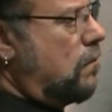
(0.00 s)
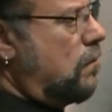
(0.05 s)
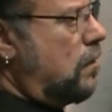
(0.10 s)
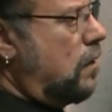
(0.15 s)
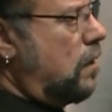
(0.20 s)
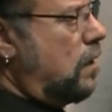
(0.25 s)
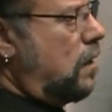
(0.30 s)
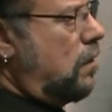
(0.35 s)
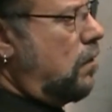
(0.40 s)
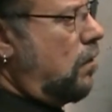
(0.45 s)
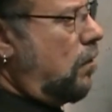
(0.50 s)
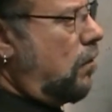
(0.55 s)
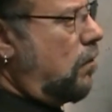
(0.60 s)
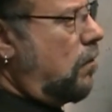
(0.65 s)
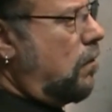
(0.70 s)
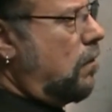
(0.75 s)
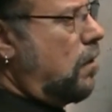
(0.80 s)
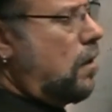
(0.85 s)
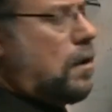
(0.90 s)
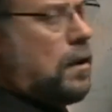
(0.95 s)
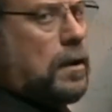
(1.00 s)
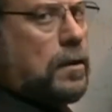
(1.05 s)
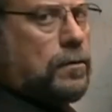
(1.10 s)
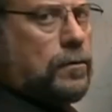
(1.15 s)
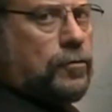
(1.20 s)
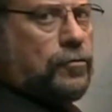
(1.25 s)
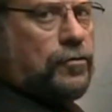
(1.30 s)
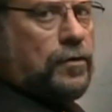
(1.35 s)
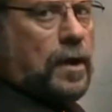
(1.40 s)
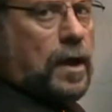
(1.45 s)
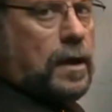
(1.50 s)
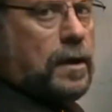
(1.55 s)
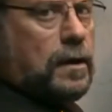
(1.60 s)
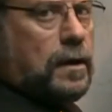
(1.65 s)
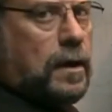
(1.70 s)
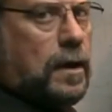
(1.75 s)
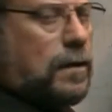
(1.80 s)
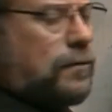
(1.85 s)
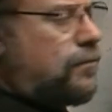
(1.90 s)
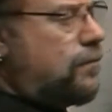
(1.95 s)
Here, there's not
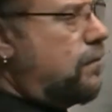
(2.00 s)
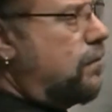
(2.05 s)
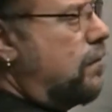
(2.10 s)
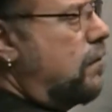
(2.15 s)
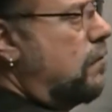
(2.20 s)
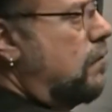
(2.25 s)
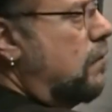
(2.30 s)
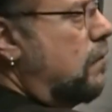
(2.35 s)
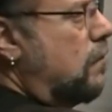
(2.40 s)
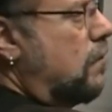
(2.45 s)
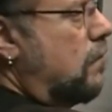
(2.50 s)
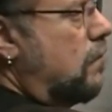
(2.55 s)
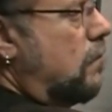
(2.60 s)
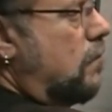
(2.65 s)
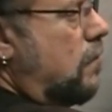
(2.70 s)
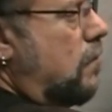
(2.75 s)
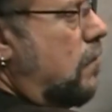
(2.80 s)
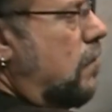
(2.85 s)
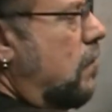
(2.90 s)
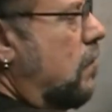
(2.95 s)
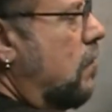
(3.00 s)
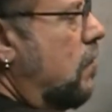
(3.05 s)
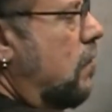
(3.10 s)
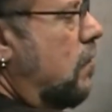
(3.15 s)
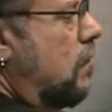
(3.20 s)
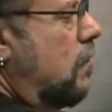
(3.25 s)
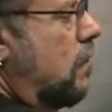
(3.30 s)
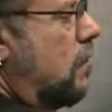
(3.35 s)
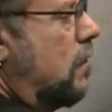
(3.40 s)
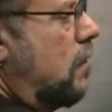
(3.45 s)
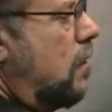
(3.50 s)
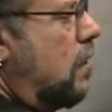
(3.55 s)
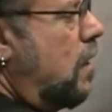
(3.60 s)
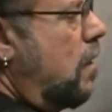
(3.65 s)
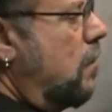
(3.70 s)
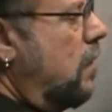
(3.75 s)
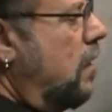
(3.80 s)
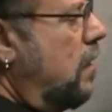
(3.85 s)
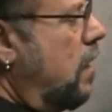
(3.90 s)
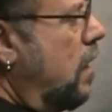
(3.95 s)
enough
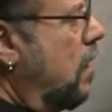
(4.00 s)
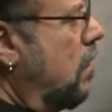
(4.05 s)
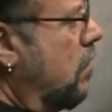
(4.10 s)
coming down